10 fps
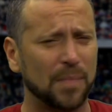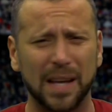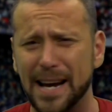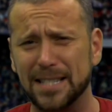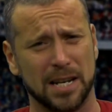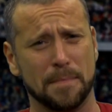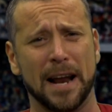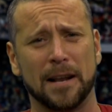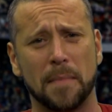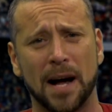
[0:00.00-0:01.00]
Easily man
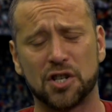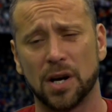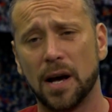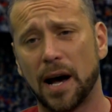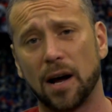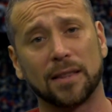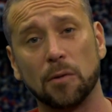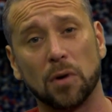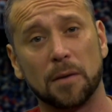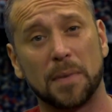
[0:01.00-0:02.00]
of the match, and I think
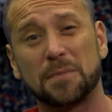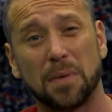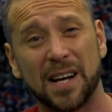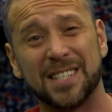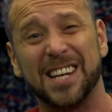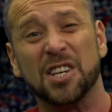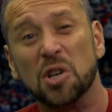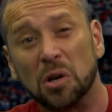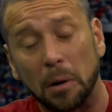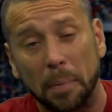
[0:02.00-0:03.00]
one of the best players in
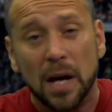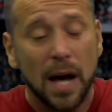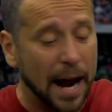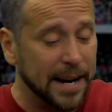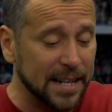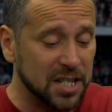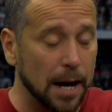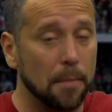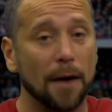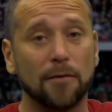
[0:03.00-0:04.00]
Europe. And next to
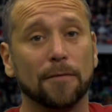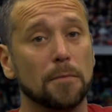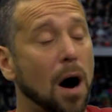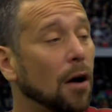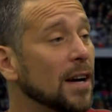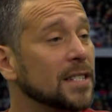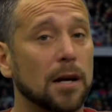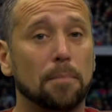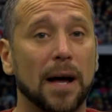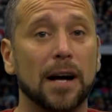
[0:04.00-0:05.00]
him, I've gone for Mahrez, a
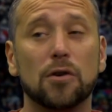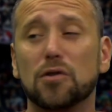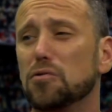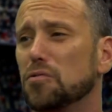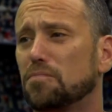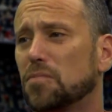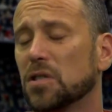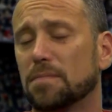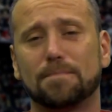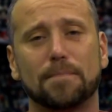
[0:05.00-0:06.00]
player who
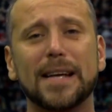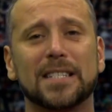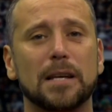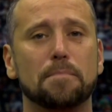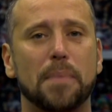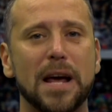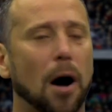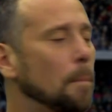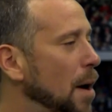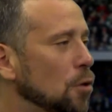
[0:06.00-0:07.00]
just basically beat
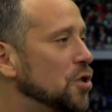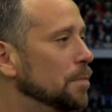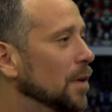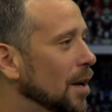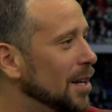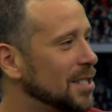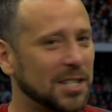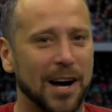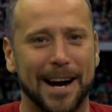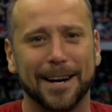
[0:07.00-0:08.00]
up Belgium last
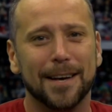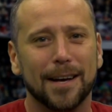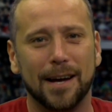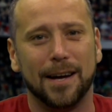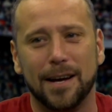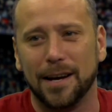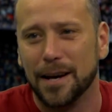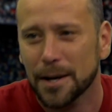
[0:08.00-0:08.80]
night. He